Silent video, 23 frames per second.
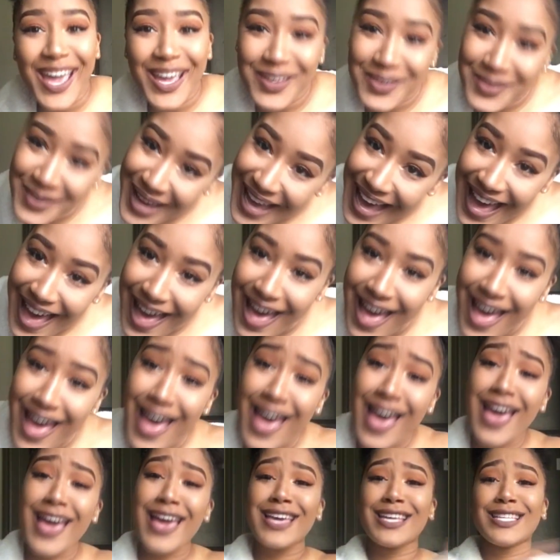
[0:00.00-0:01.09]
Hey you
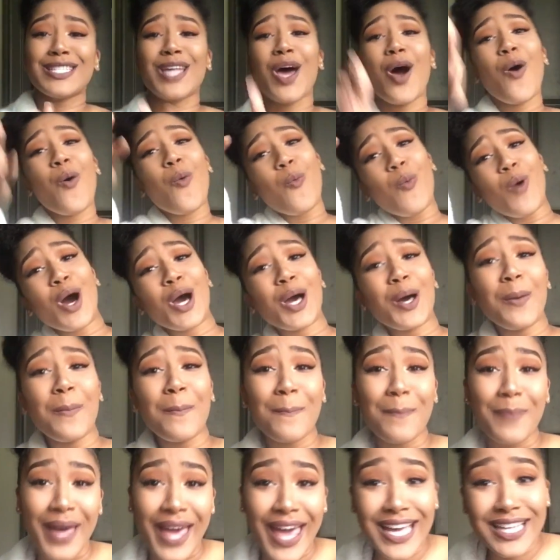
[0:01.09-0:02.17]
guys,
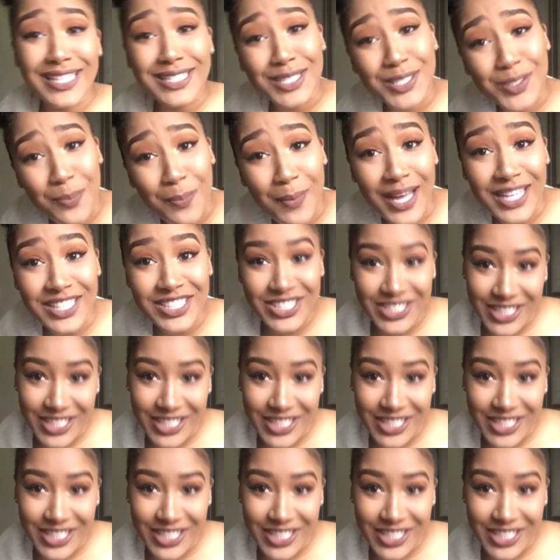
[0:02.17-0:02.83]
welcome back to my